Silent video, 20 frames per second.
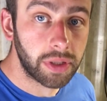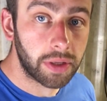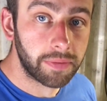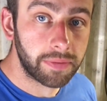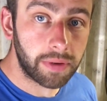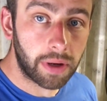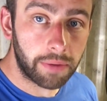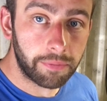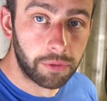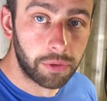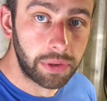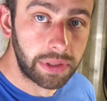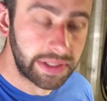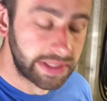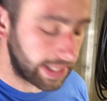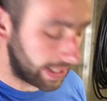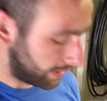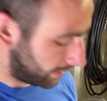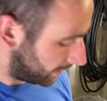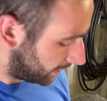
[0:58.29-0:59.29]
I've already
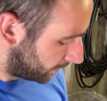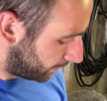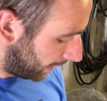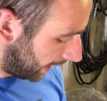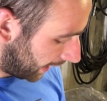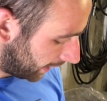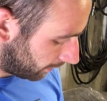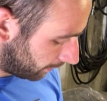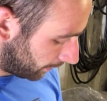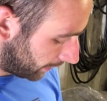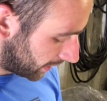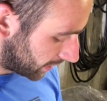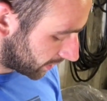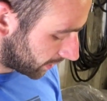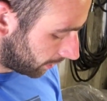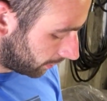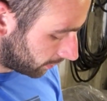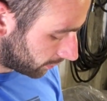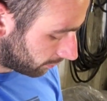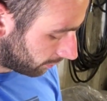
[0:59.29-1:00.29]
sanded this back with a bit of
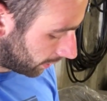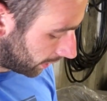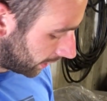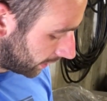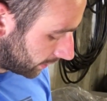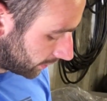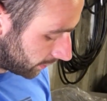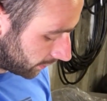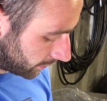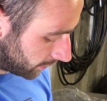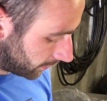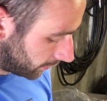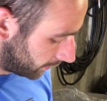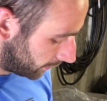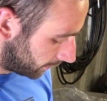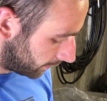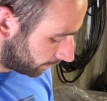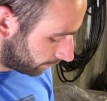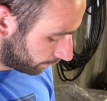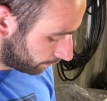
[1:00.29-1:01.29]
Scotch-Brite to sort
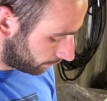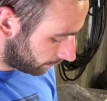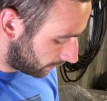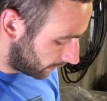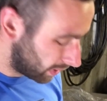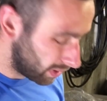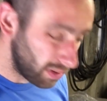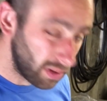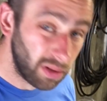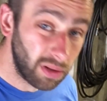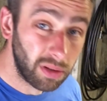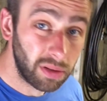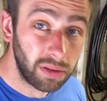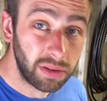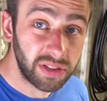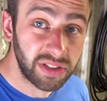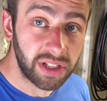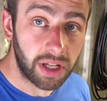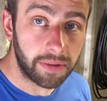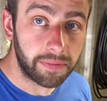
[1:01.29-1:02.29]
of
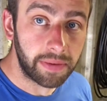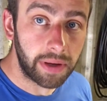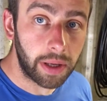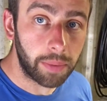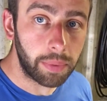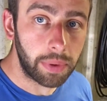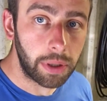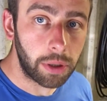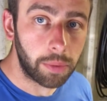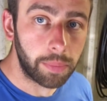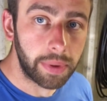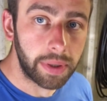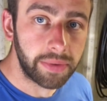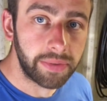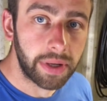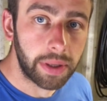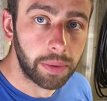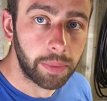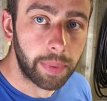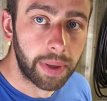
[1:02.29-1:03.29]
scuff it up a little bit
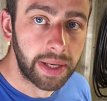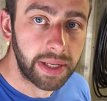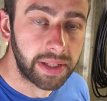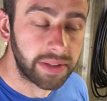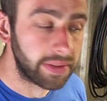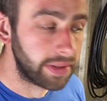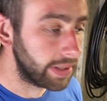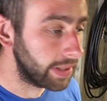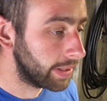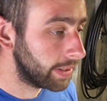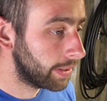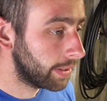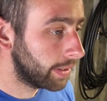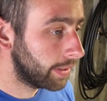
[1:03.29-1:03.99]
to help the paint adhere.